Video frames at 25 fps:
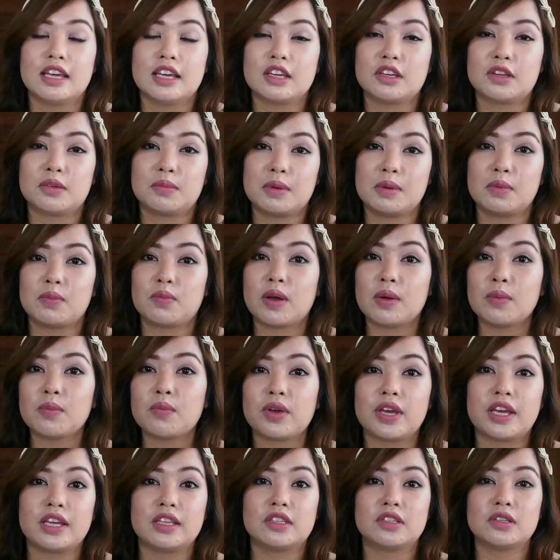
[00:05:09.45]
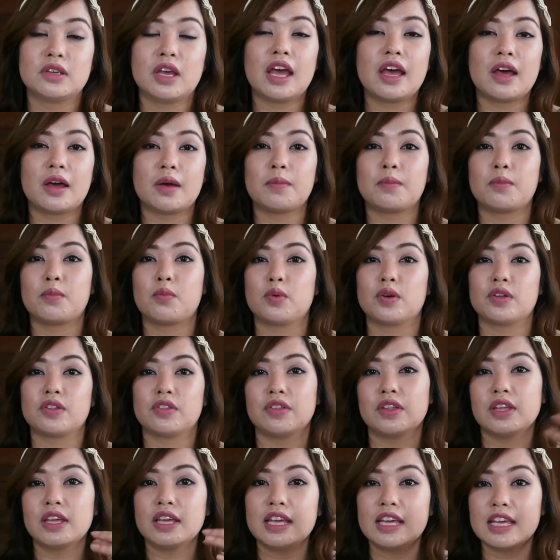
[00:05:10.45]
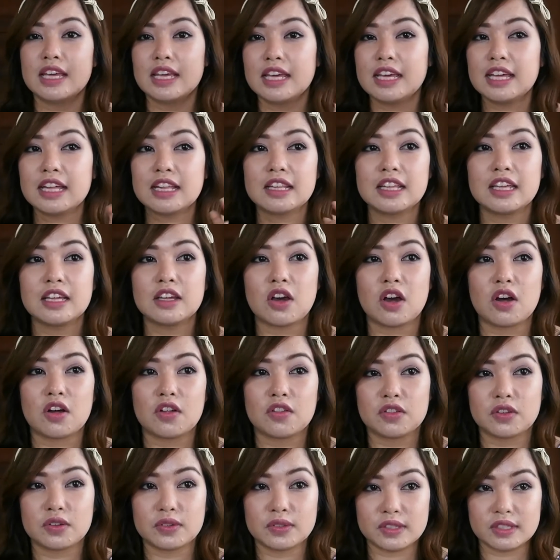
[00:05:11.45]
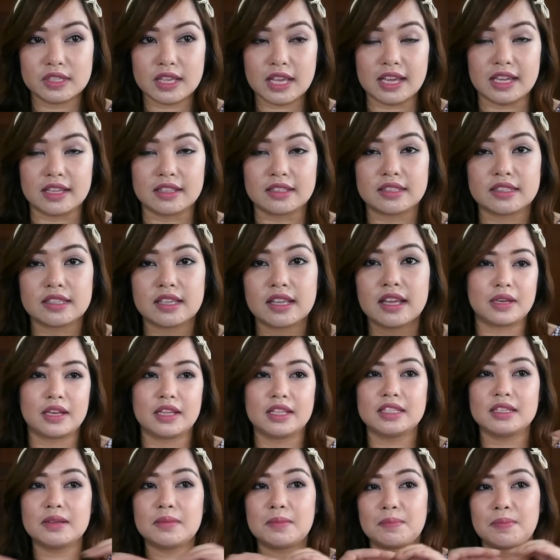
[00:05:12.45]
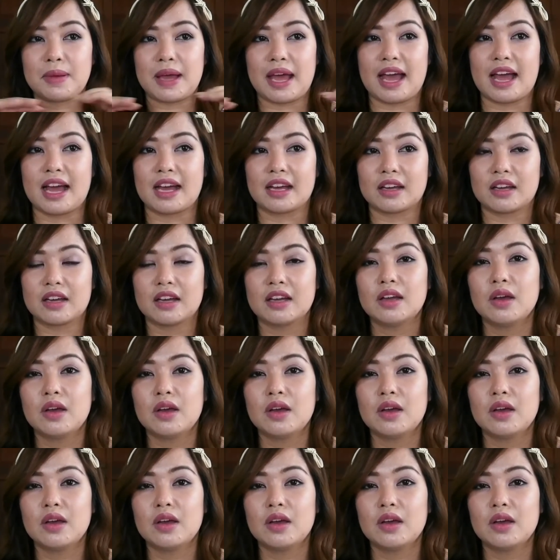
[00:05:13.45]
it could be one way to help with healing all those zits. It's a pack